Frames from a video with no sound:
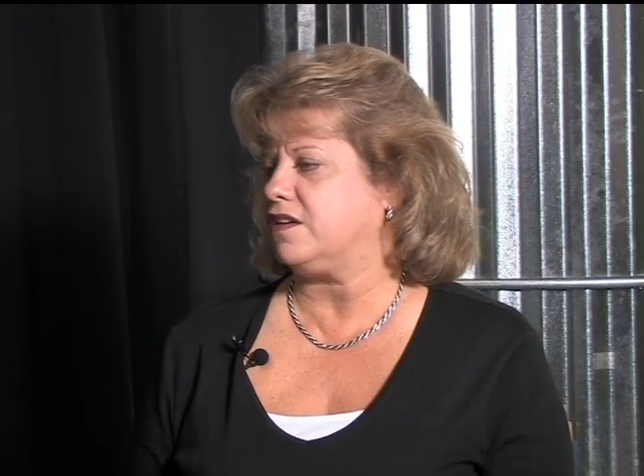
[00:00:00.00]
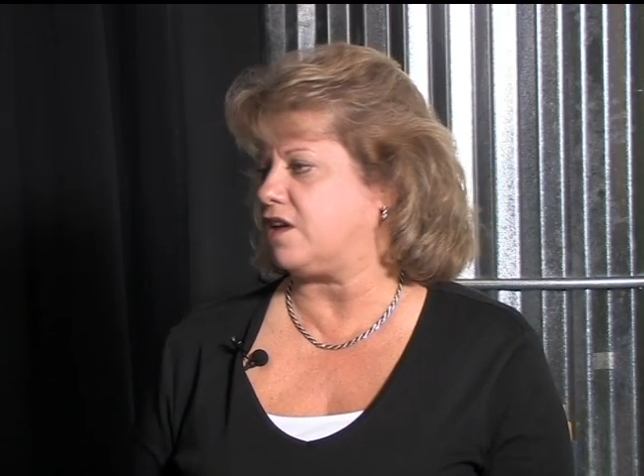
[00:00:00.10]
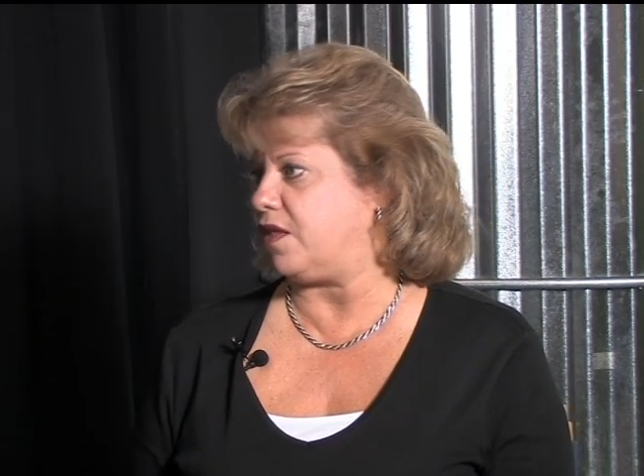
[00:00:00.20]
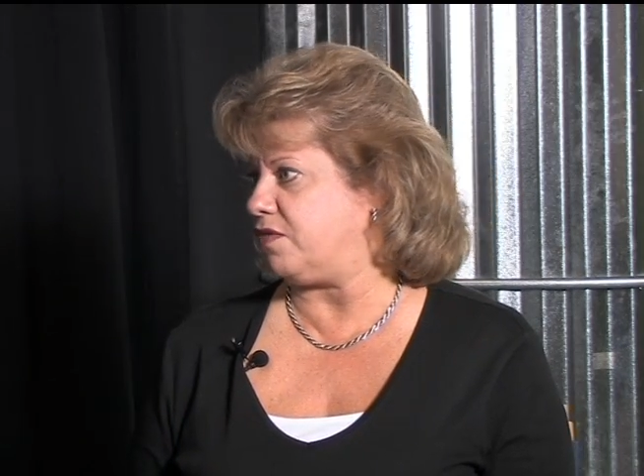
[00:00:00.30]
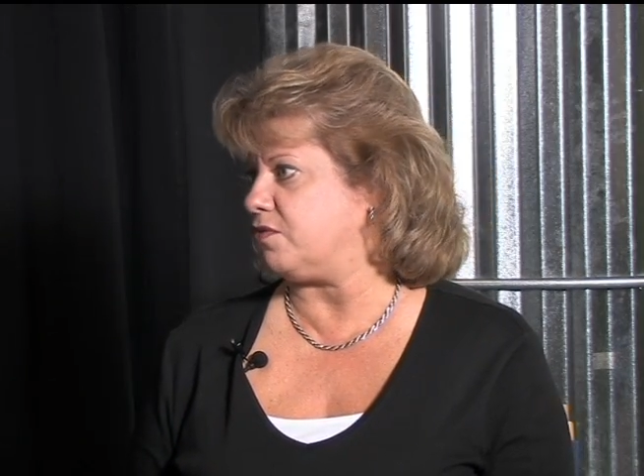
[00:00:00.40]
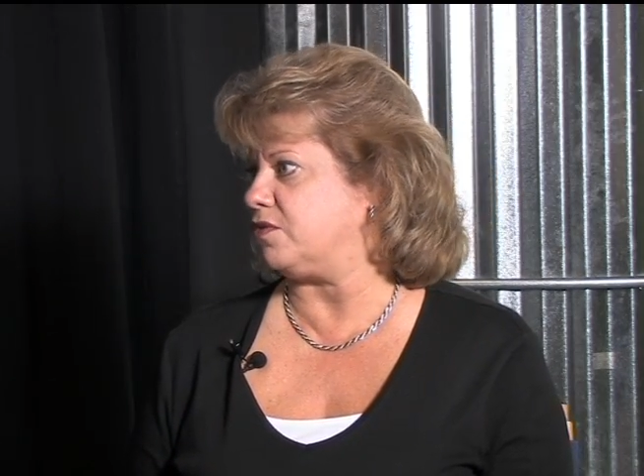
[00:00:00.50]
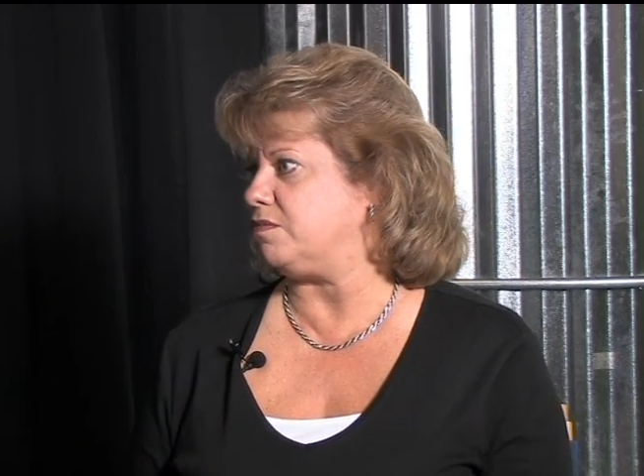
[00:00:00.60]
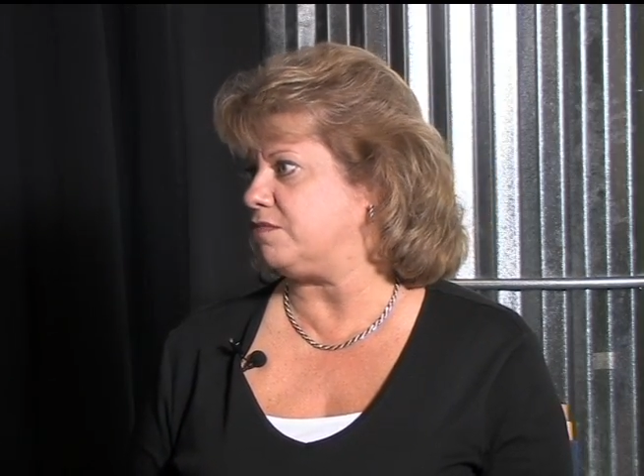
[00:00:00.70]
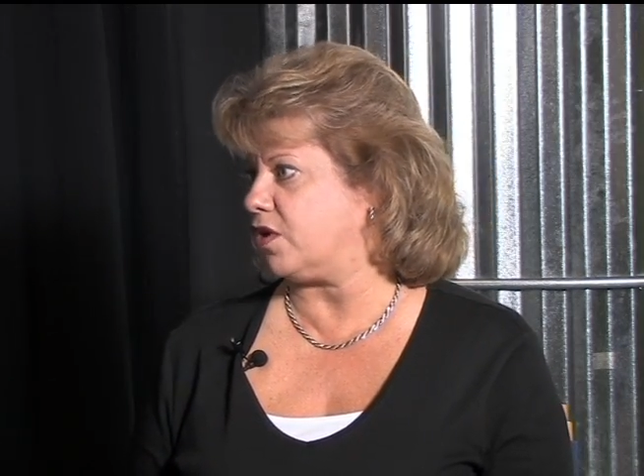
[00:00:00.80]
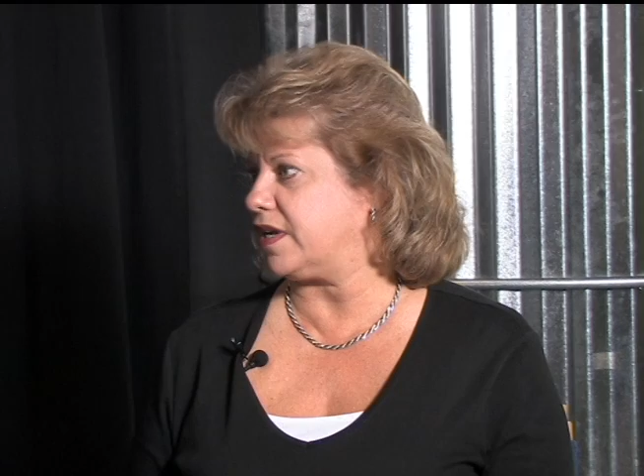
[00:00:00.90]
gone
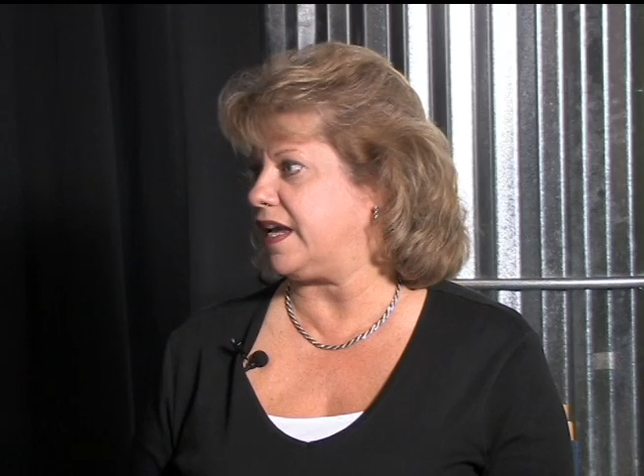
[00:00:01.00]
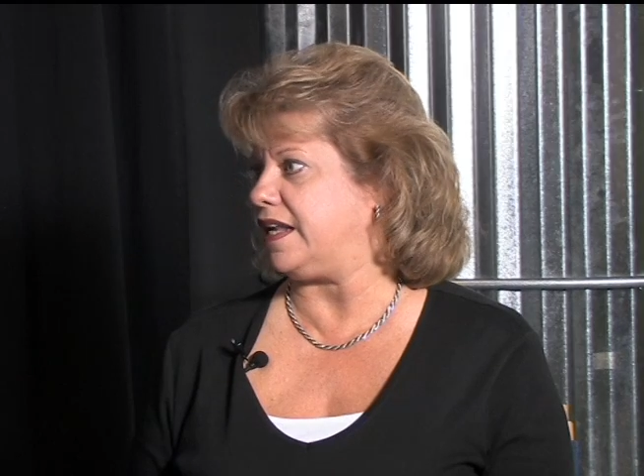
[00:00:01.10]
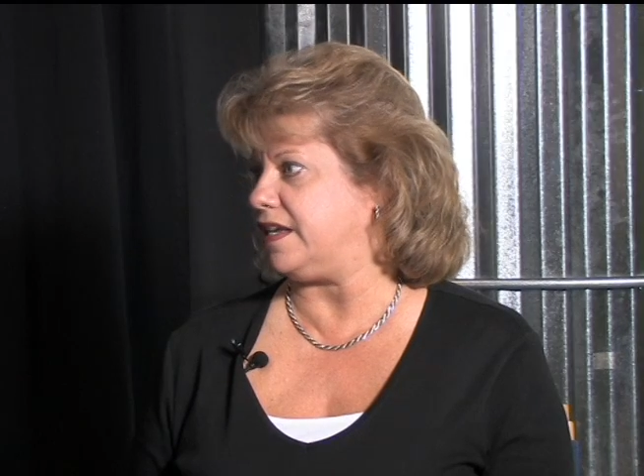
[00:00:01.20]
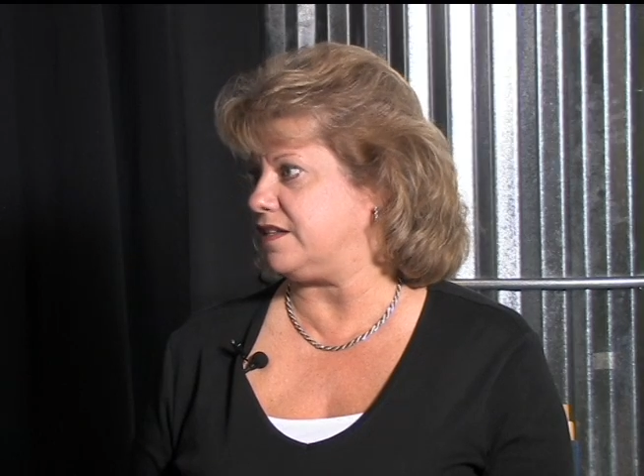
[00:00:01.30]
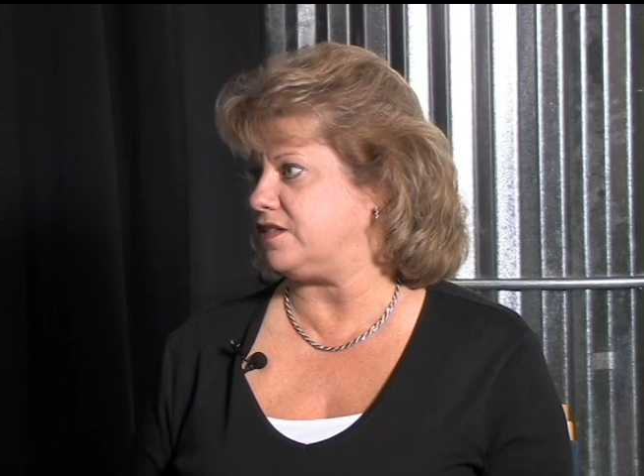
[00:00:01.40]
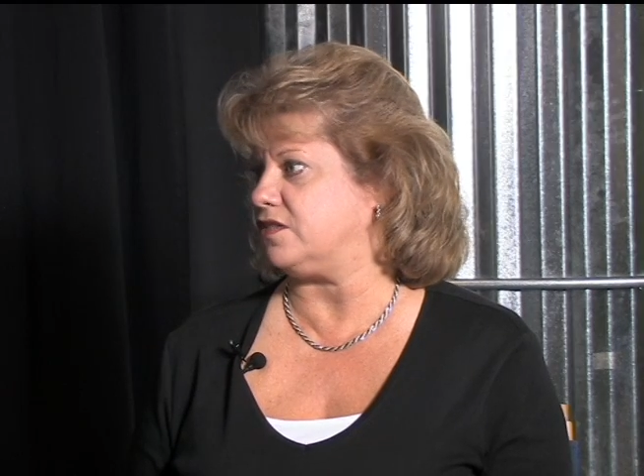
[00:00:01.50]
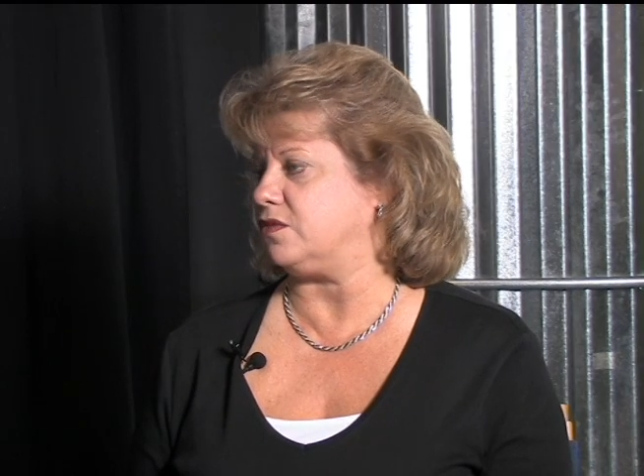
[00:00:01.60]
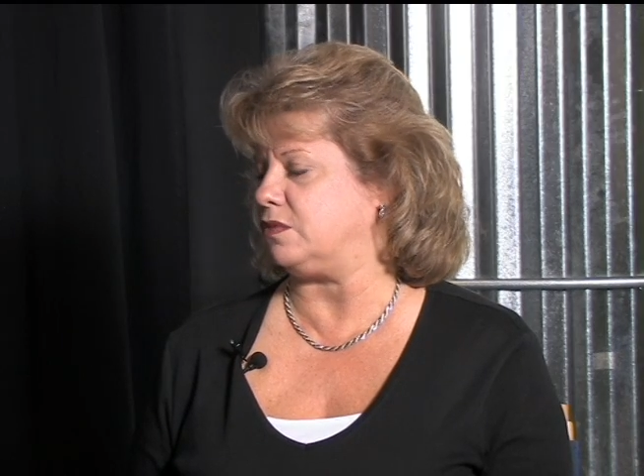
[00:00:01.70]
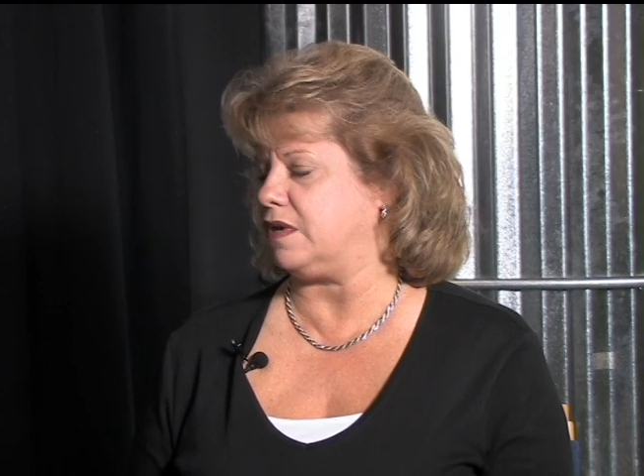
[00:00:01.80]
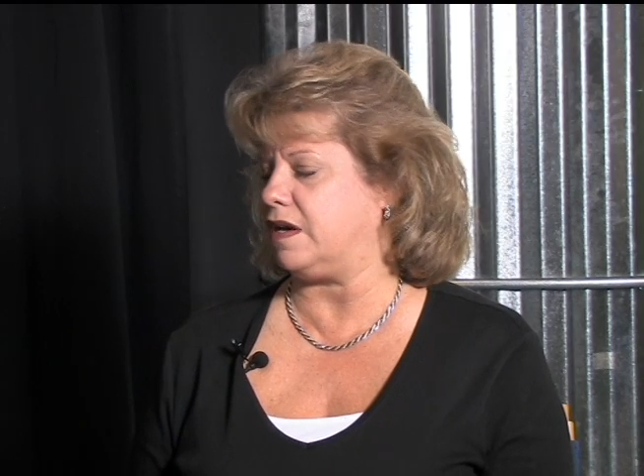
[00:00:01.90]
through Arcadia
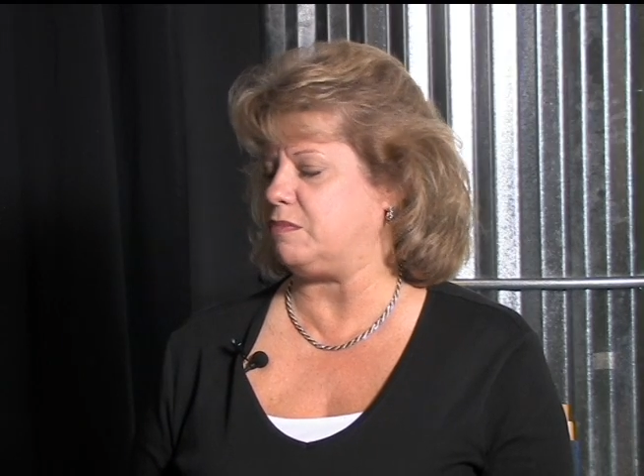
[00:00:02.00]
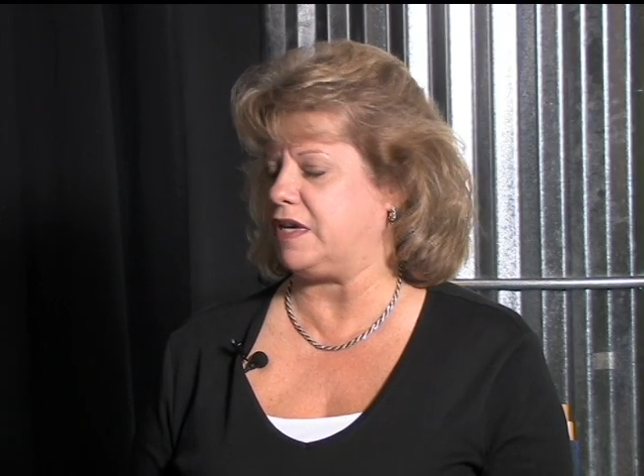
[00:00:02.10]
to uh,